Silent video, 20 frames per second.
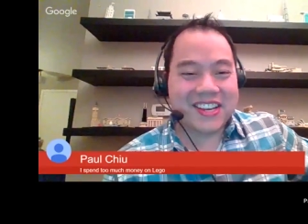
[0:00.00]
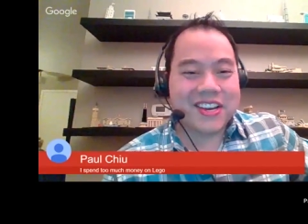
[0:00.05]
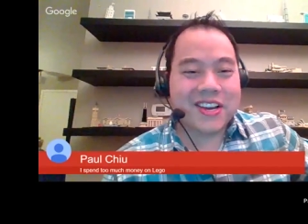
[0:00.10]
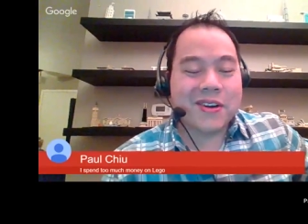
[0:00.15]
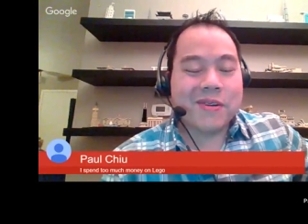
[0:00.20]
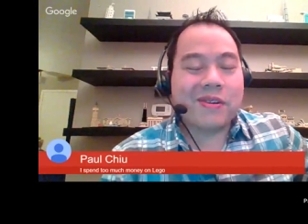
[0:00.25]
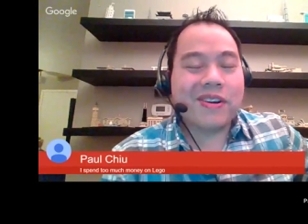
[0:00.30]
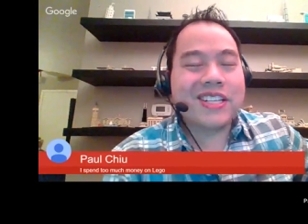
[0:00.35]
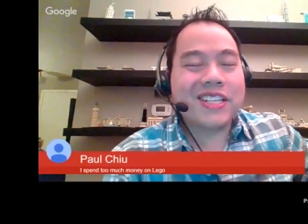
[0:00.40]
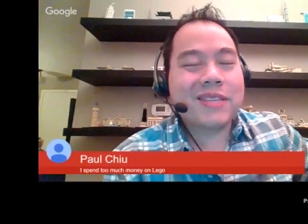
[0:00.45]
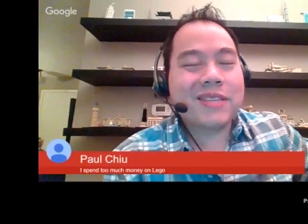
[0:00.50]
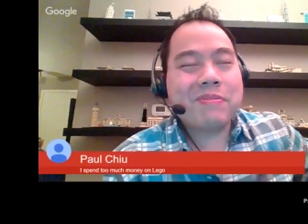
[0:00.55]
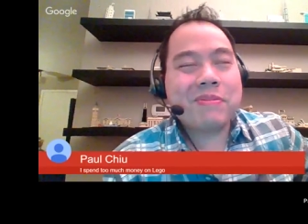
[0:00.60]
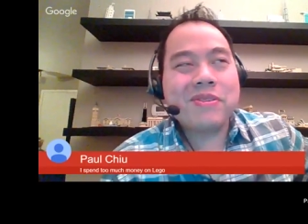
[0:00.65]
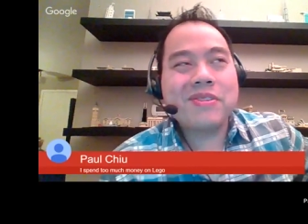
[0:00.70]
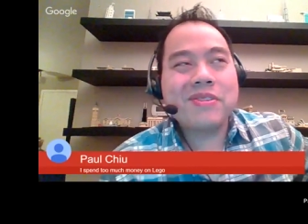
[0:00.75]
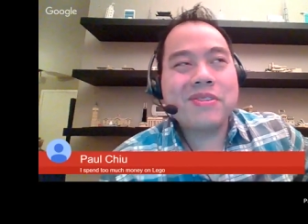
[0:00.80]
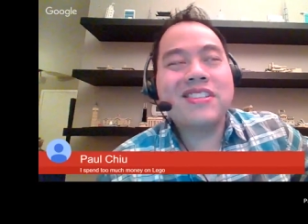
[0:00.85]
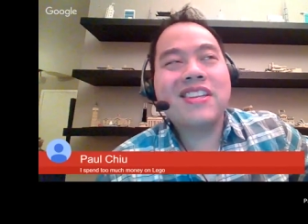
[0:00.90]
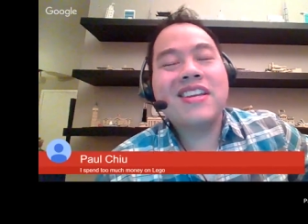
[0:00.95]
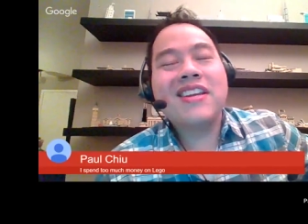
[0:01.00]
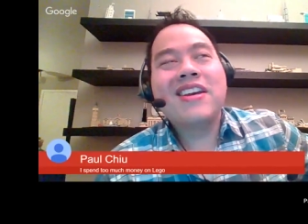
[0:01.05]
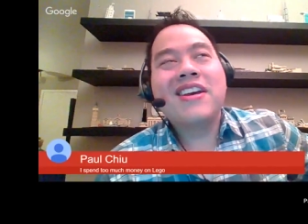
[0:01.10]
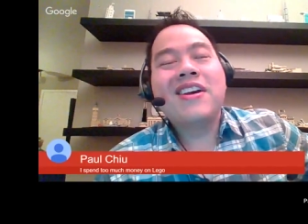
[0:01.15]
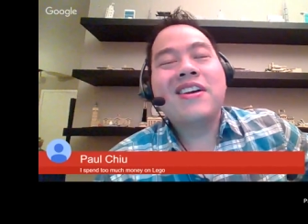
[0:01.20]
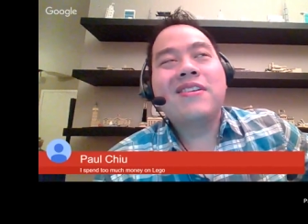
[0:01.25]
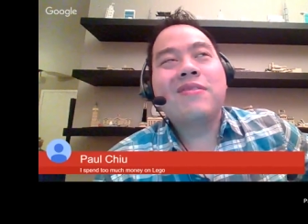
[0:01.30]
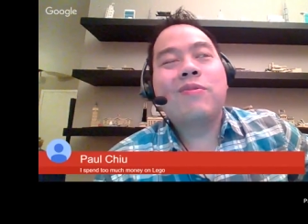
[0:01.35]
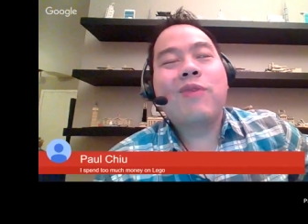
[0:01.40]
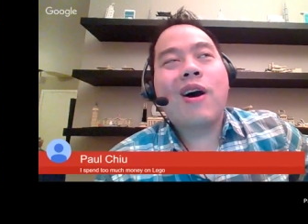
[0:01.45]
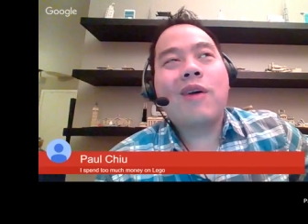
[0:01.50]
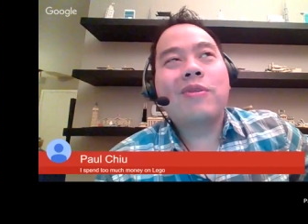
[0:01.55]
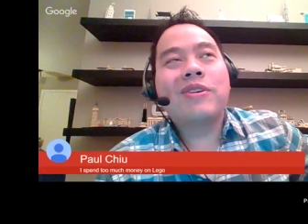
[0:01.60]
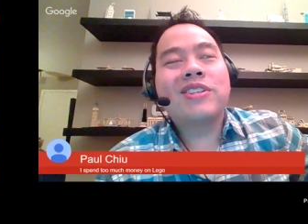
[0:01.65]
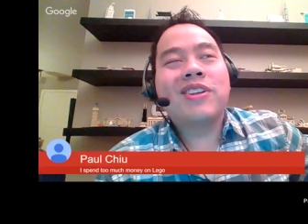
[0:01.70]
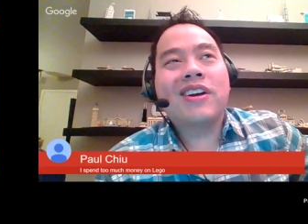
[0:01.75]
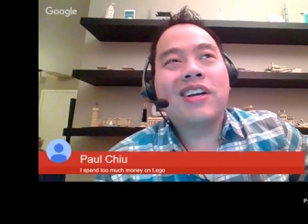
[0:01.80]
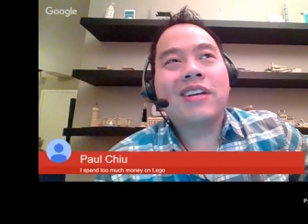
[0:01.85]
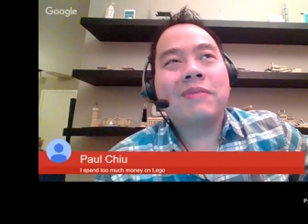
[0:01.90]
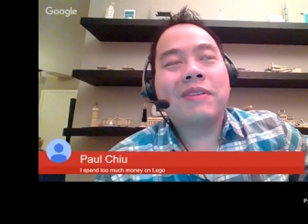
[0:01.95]
well, I suppose while we're
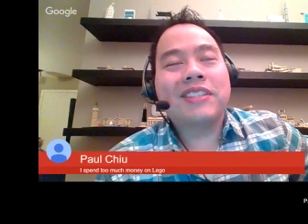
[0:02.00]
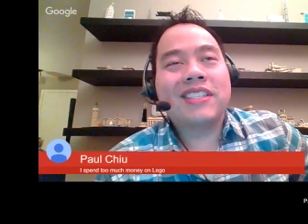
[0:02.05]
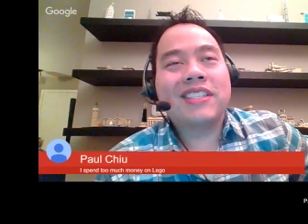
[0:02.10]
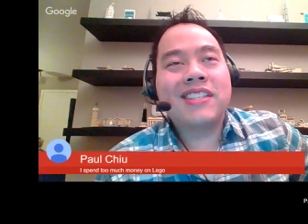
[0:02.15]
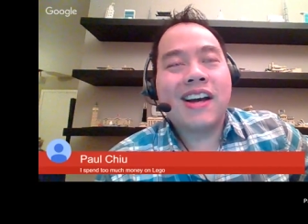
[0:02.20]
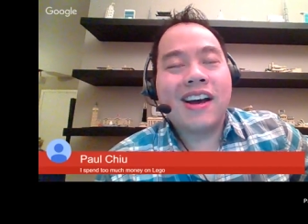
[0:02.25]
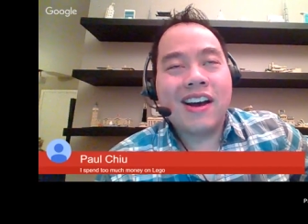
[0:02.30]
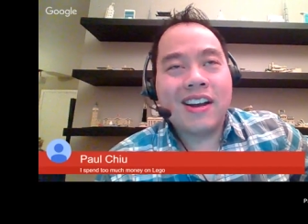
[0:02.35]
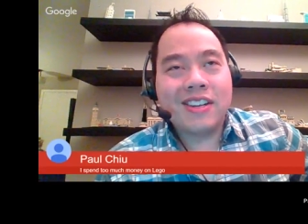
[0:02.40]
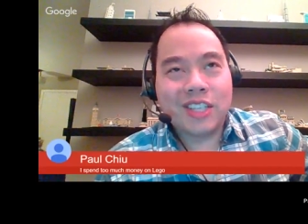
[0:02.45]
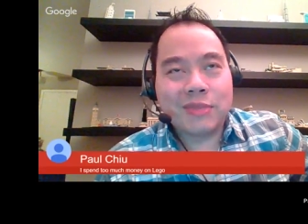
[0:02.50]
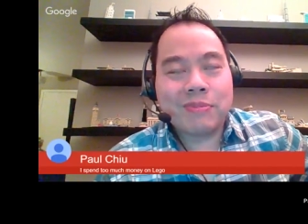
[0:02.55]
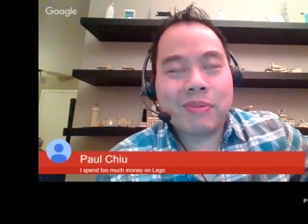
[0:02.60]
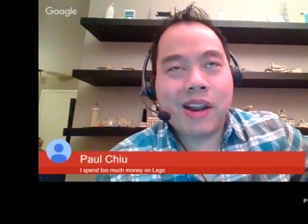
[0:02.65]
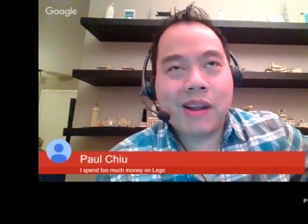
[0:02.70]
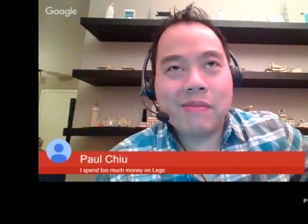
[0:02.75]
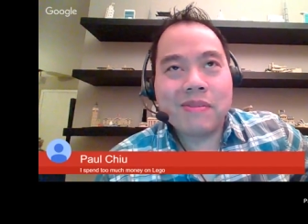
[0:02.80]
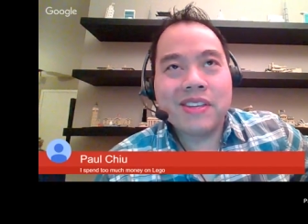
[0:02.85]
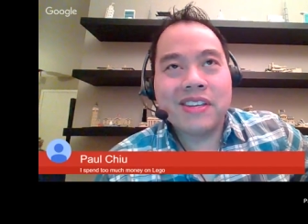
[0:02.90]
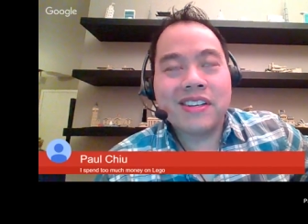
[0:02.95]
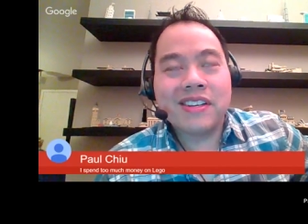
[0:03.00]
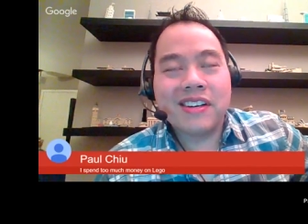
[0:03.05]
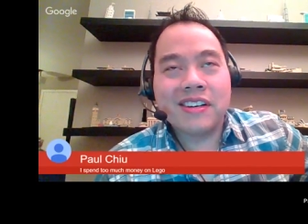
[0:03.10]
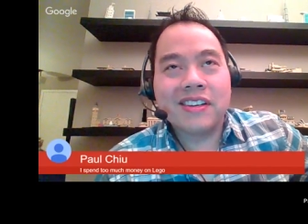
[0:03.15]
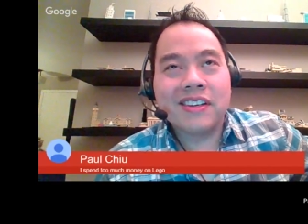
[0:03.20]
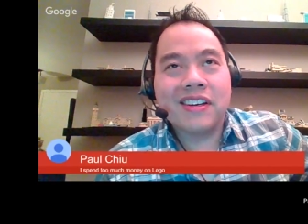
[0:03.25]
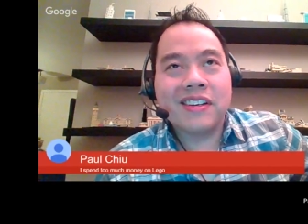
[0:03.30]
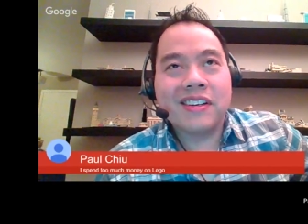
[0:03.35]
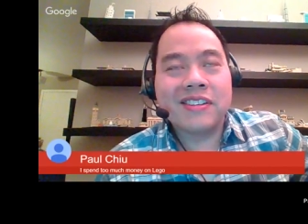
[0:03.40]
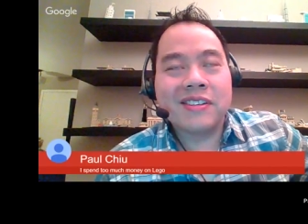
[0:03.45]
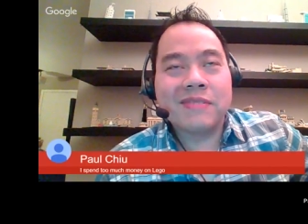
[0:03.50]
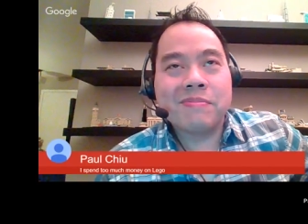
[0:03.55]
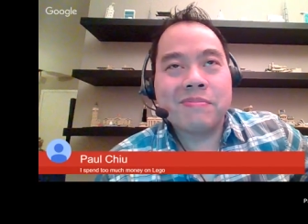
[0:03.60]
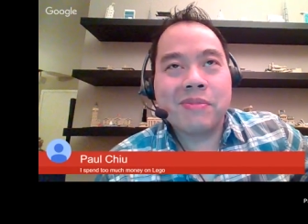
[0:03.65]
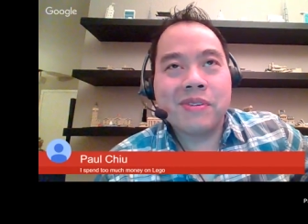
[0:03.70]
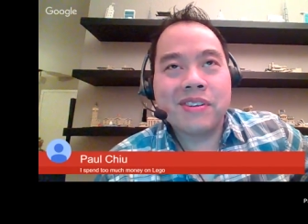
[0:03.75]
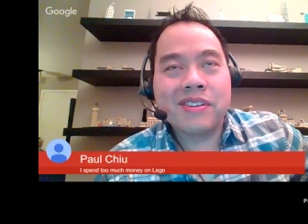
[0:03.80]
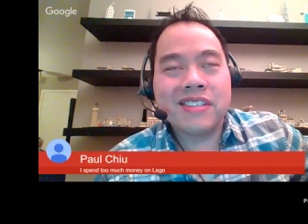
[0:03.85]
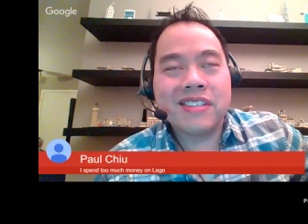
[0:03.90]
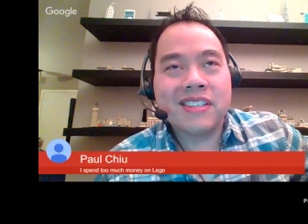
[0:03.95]
talking about the Taj, it's probably a, a good
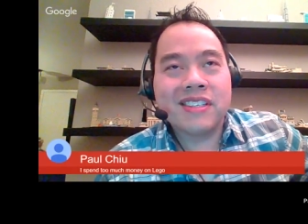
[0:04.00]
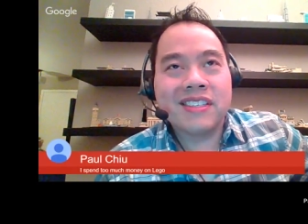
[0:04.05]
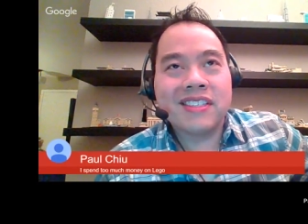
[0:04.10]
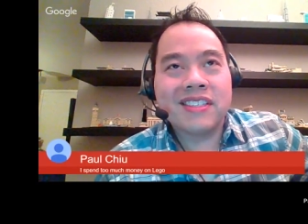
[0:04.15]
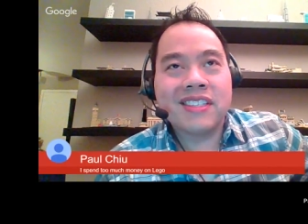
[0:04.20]
point to, to